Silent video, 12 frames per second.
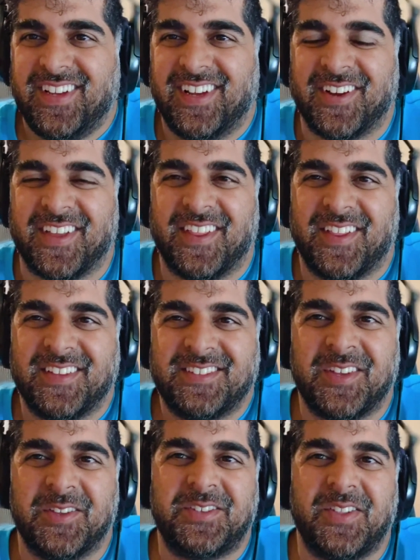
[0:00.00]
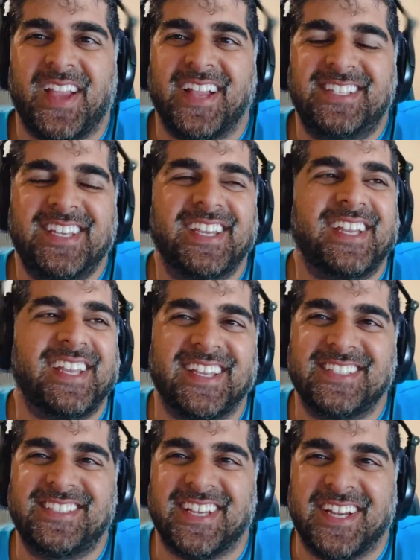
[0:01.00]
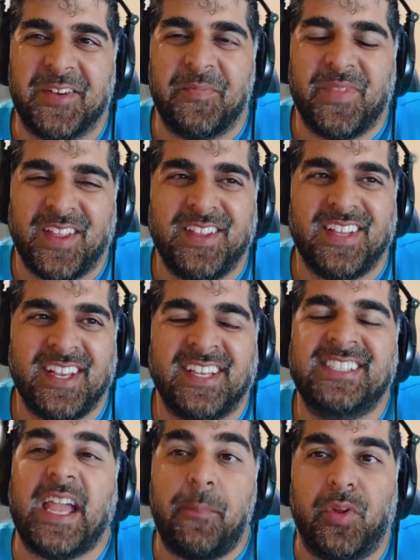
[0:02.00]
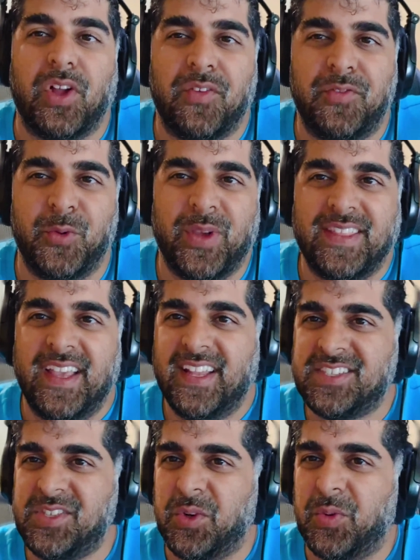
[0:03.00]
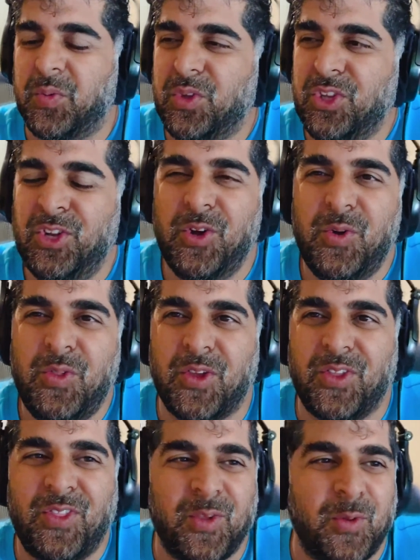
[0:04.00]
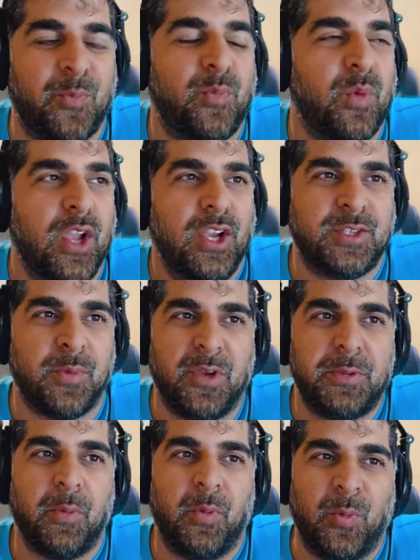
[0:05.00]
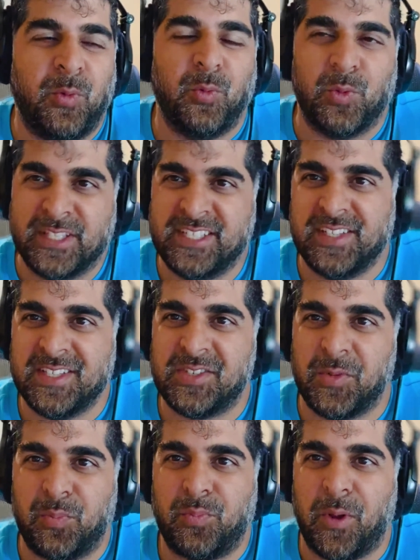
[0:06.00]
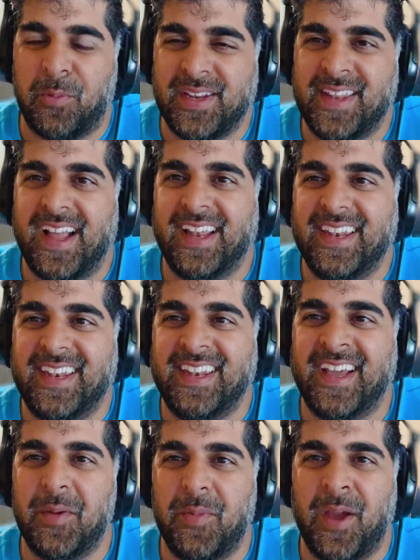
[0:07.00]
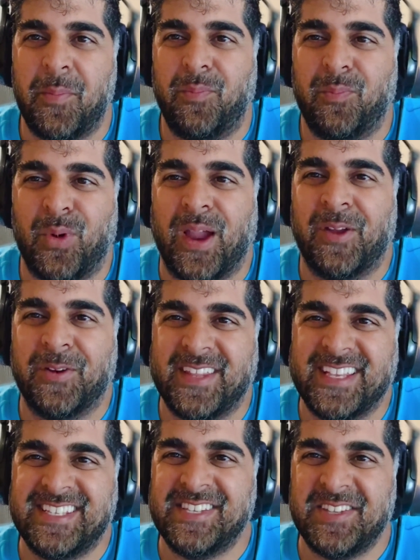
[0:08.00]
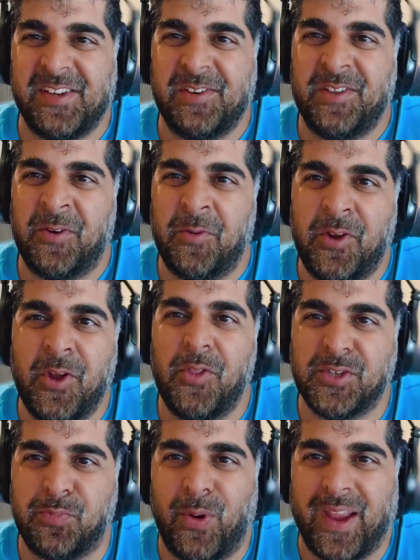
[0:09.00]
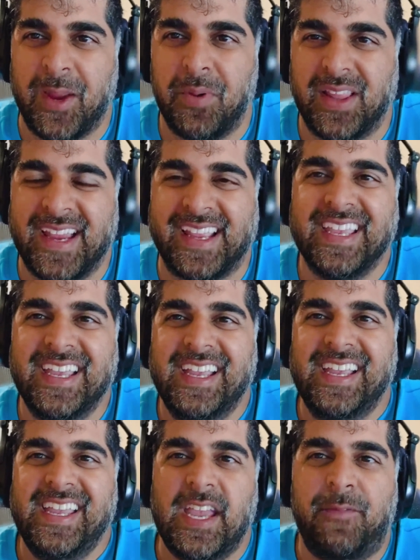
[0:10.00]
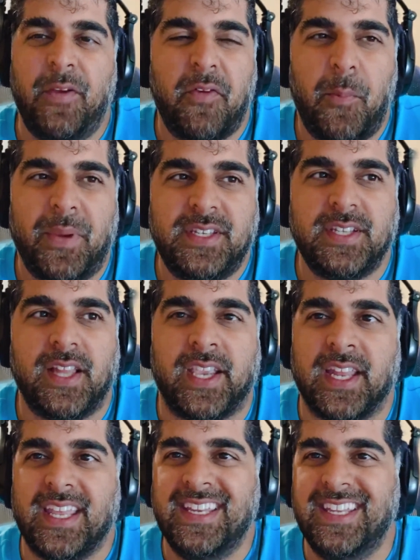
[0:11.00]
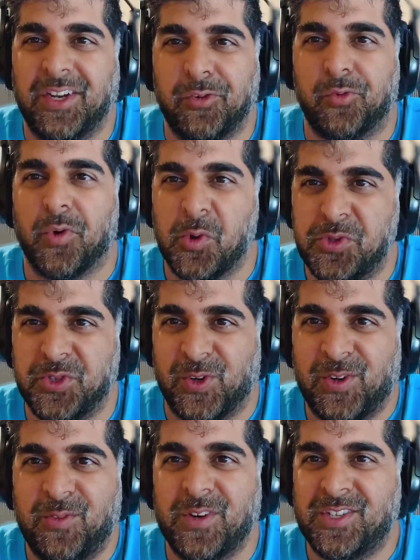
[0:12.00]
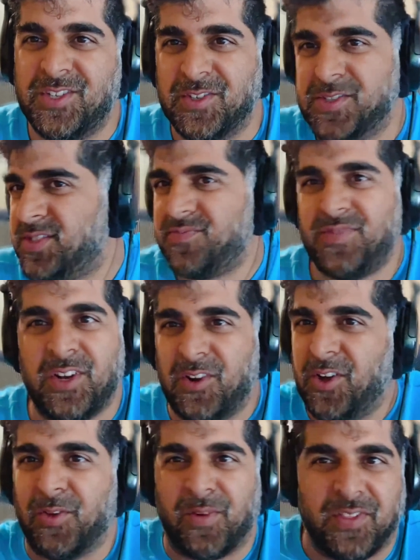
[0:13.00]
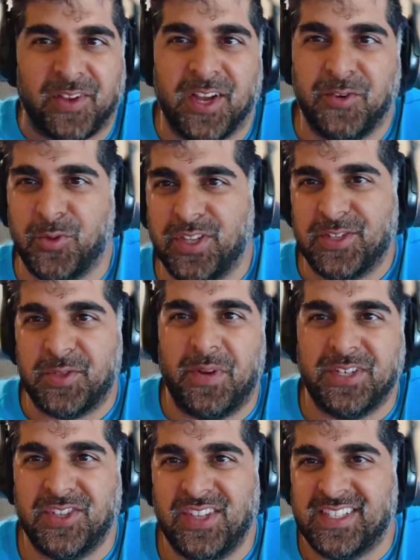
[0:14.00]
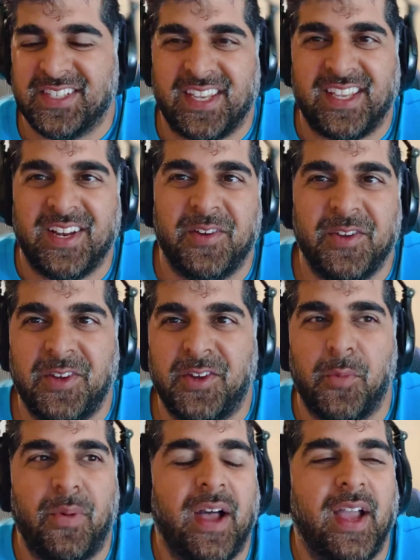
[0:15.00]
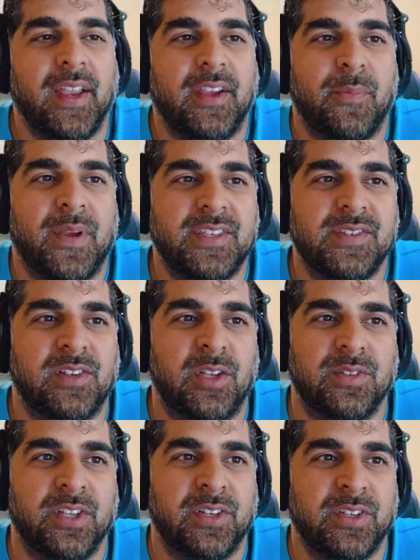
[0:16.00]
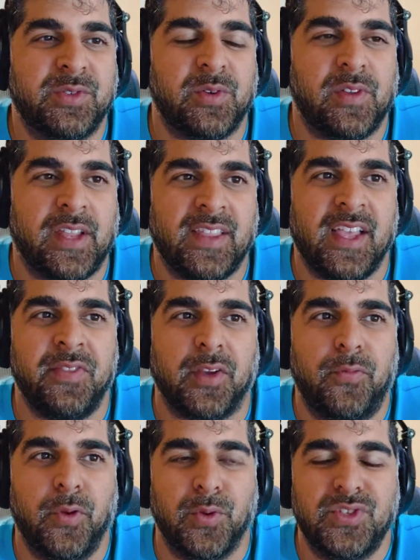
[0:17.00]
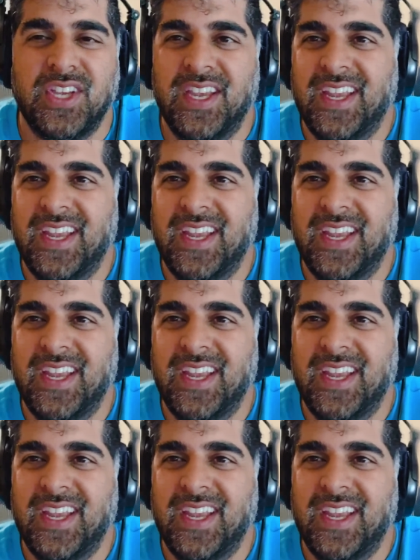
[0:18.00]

okay so so the idea is um, an example of doing that so you know the the so most people who listen to this are probably not not not brown or desi. So they don't know this brand but like if you've ever been to like an Indian grocer, which there's you know all around the country, there's a bunch of sure. these like you know you go buy go buy you know the sort of like the ethnic foods.